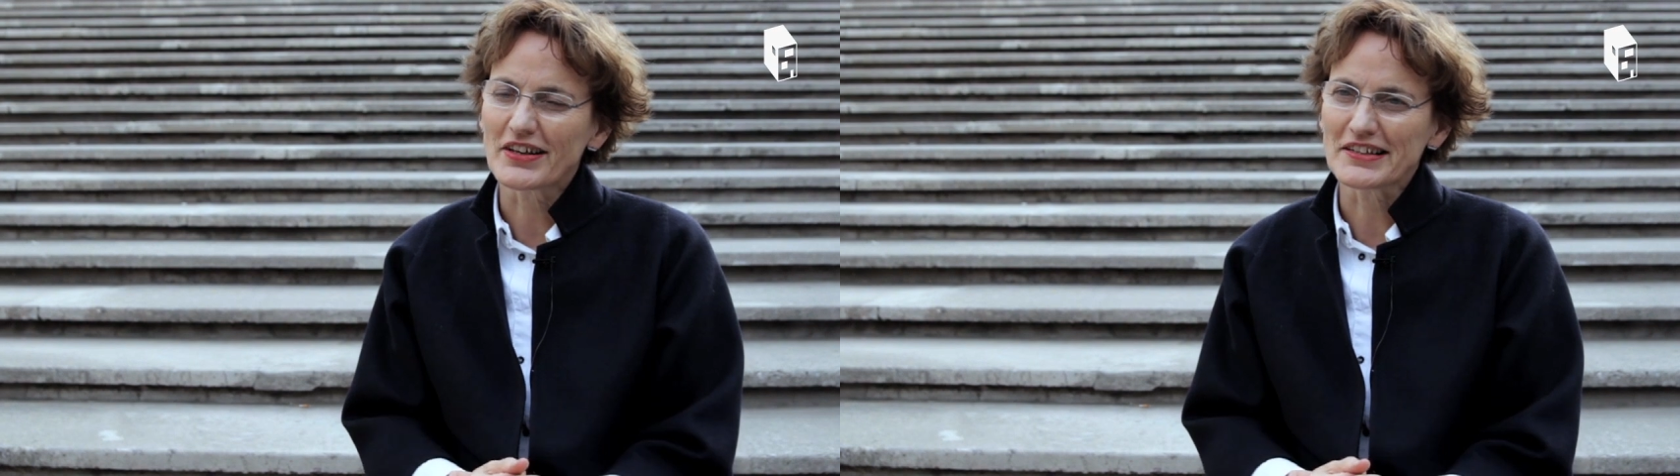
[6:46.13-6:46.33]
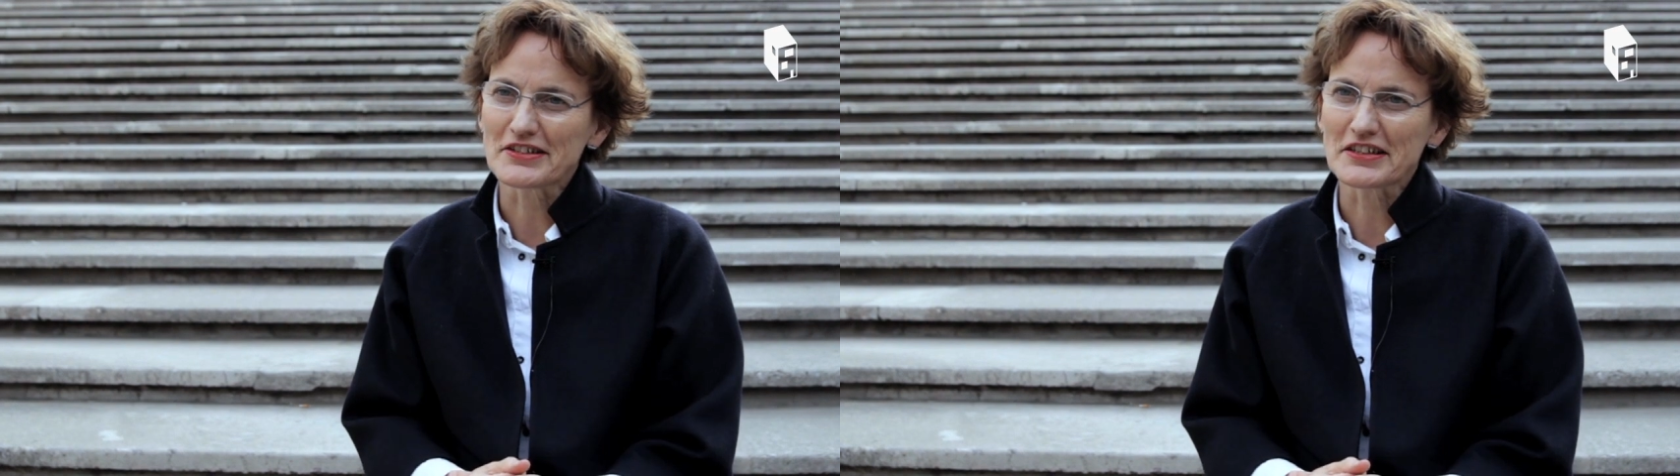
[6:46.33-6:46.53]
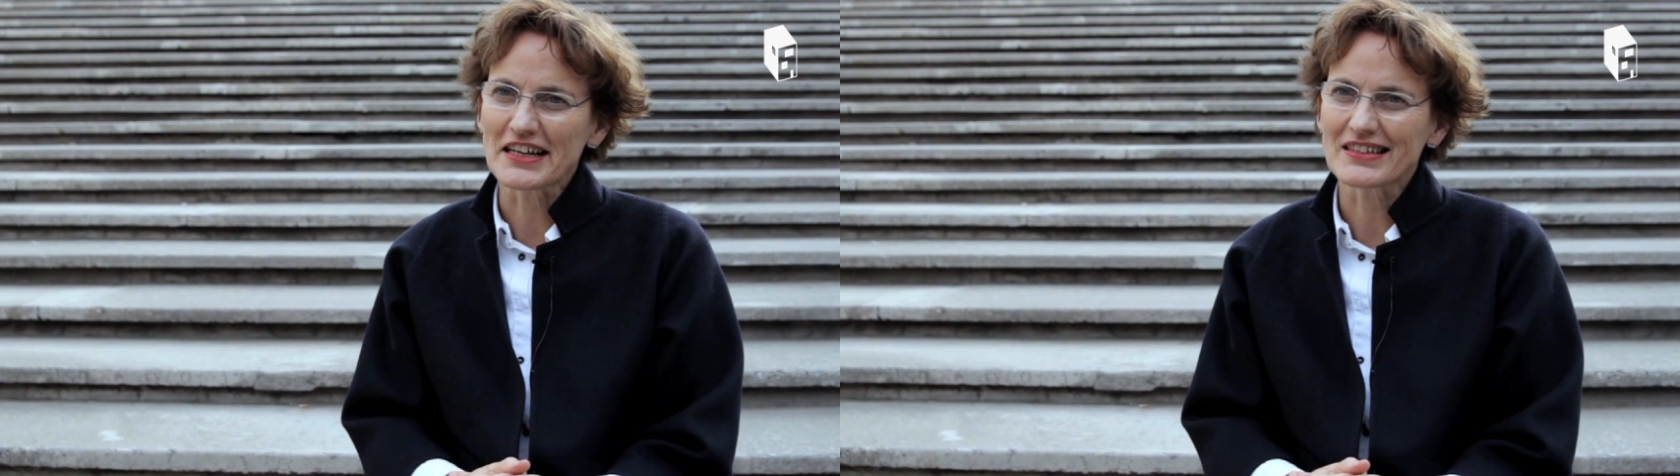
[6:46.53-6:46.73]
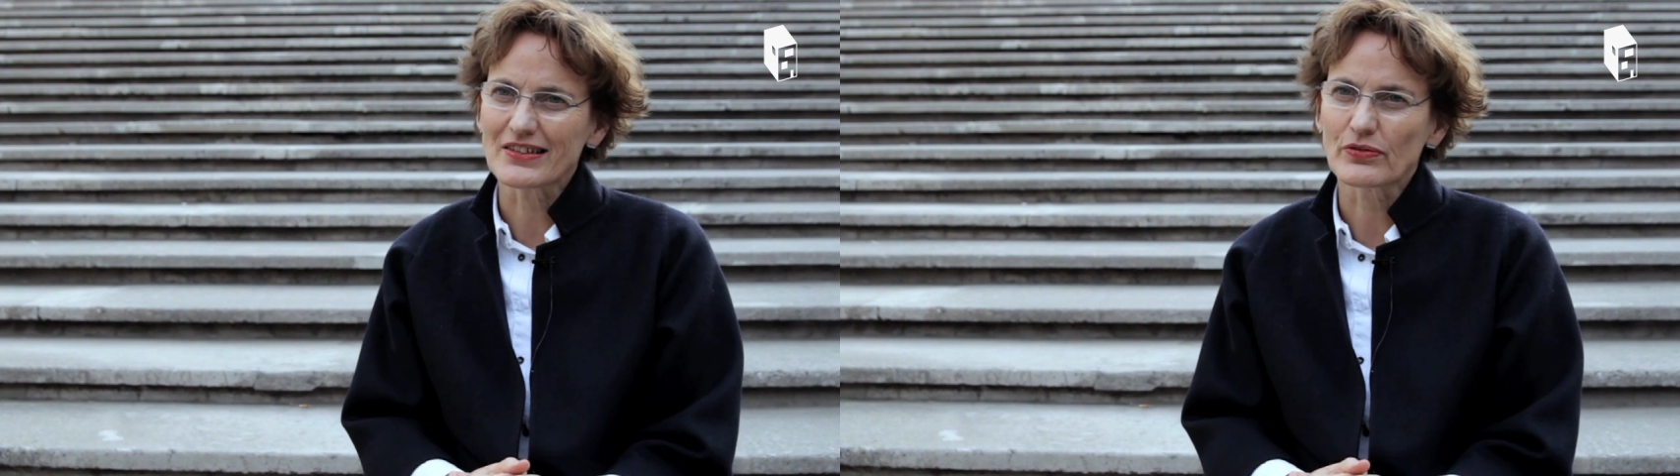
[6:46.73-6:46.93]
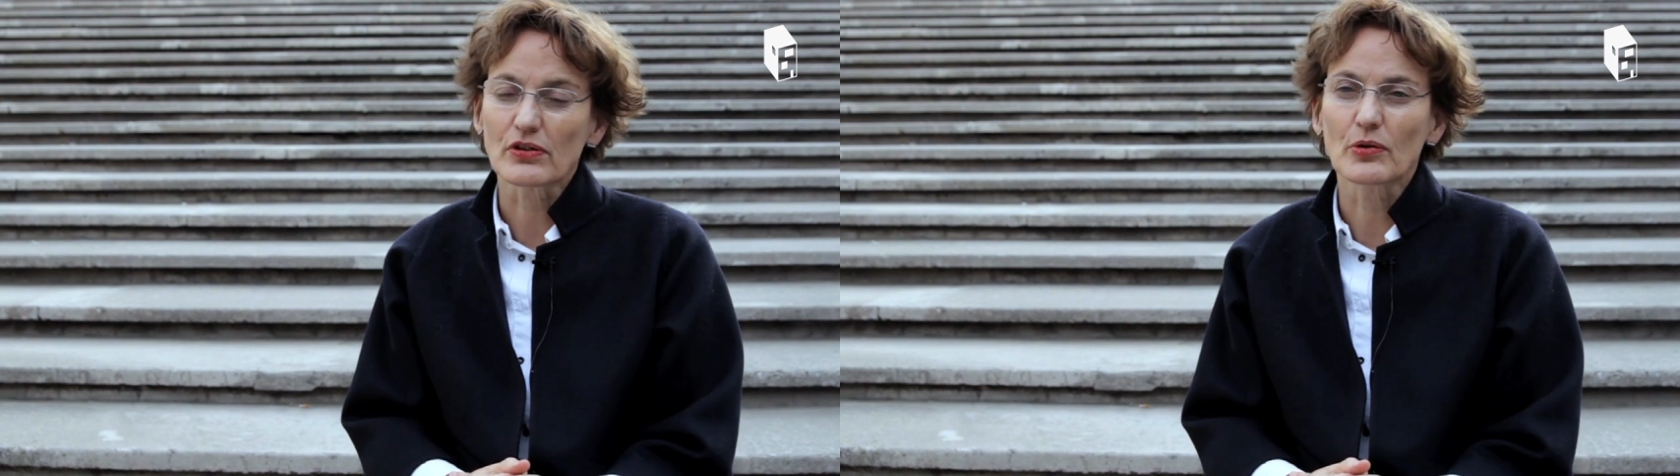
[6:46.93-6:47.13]
the internet
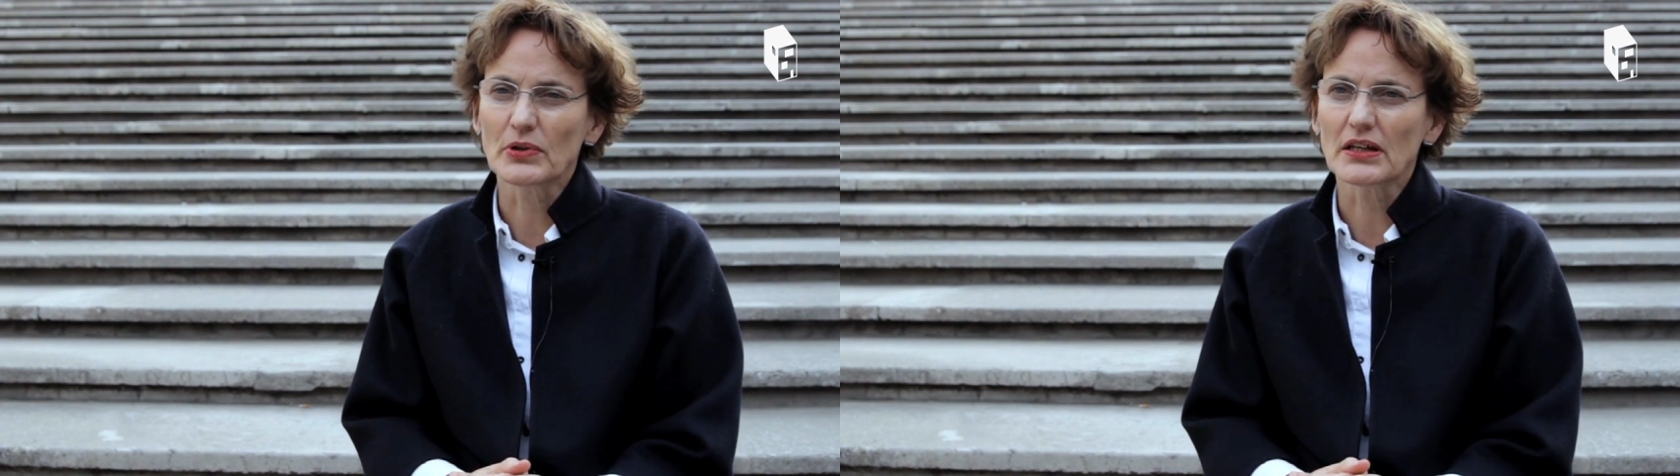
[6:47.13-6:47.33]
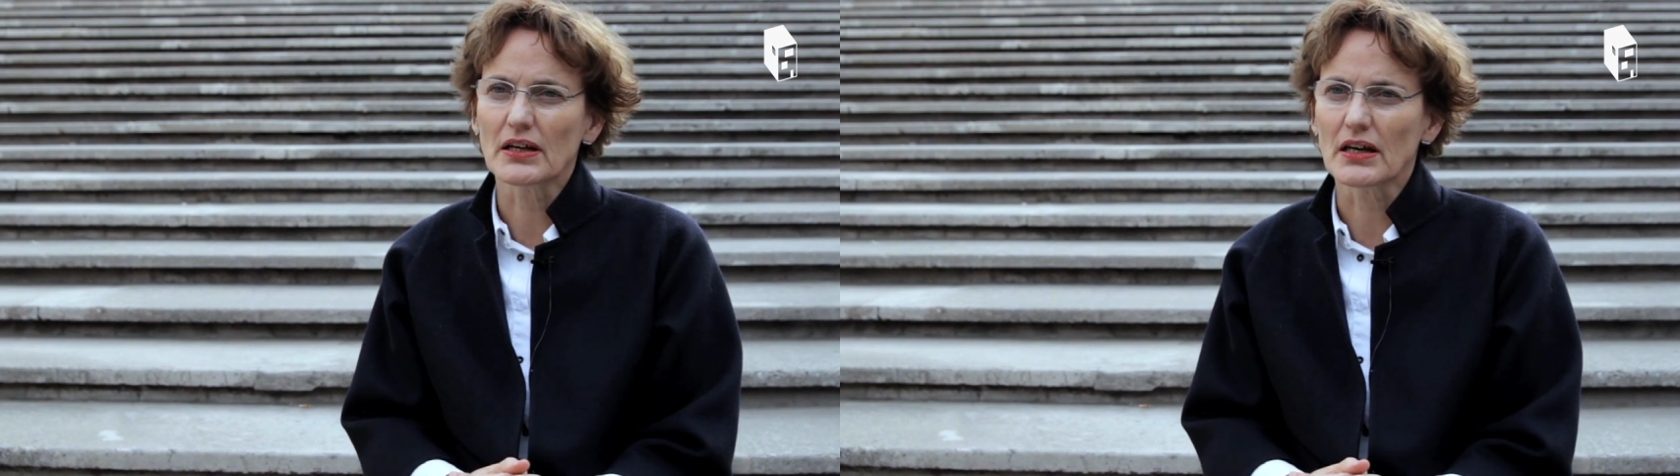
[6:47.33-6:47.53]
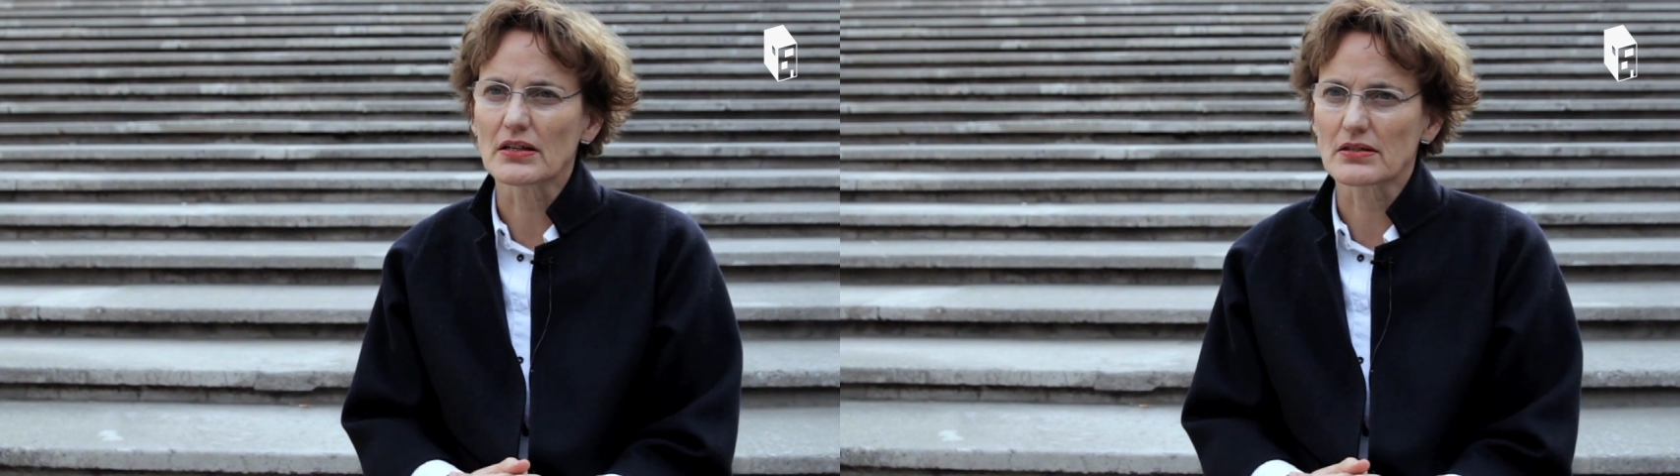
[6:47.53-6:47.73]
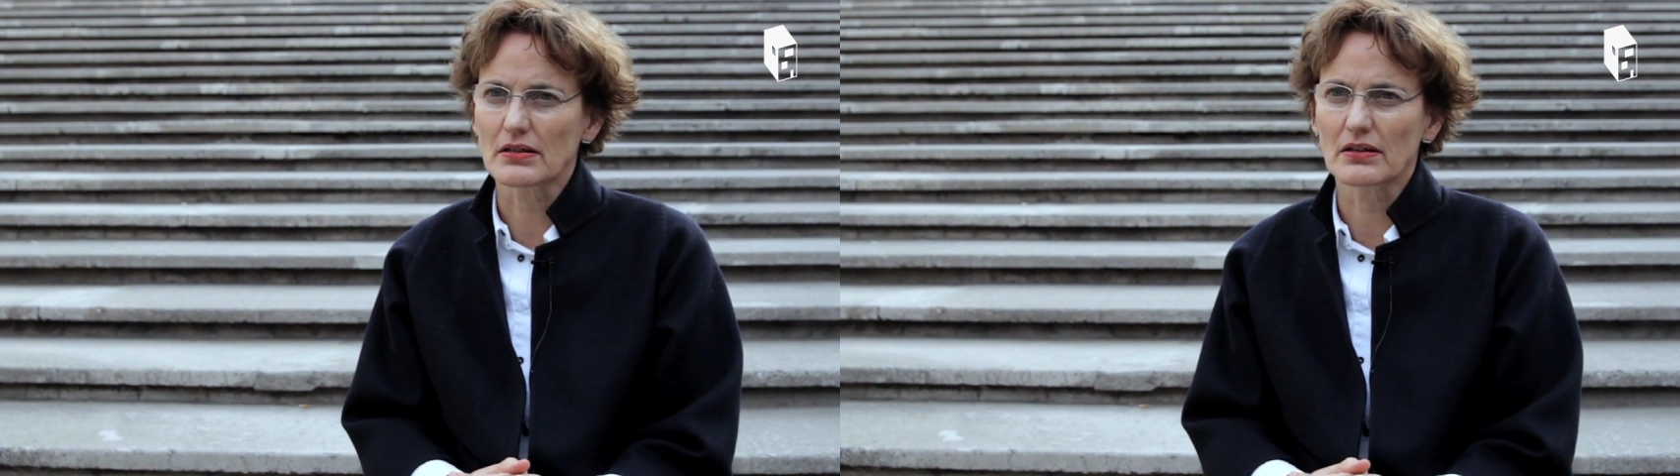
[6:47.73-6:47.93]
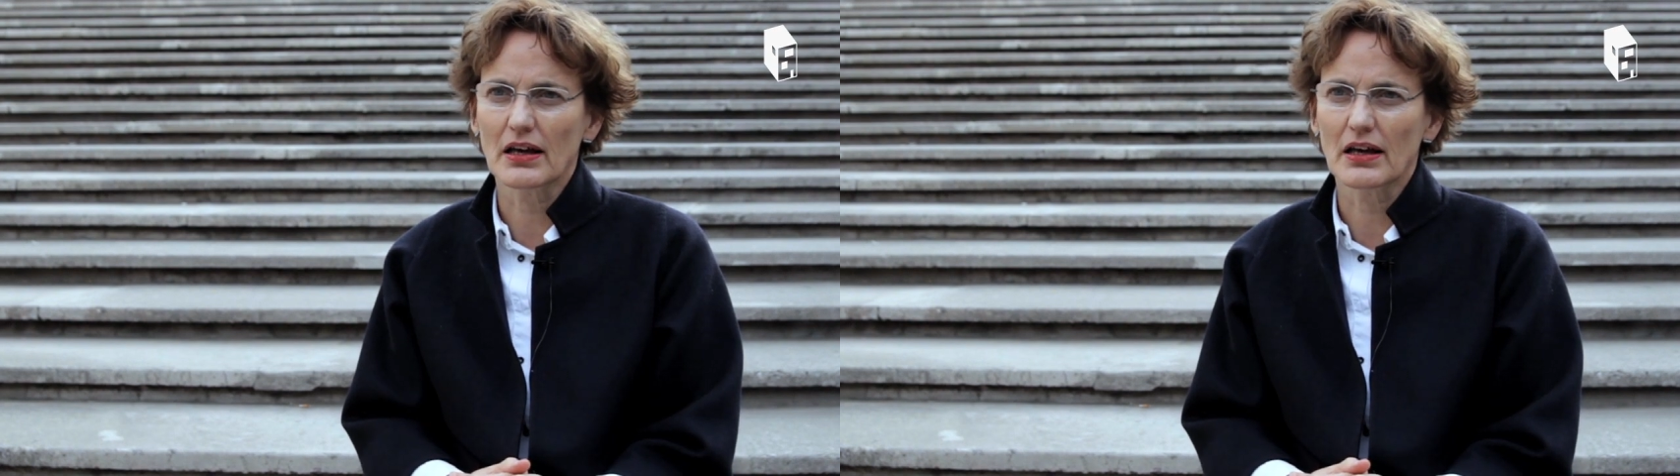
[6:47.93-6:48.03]
is for communication.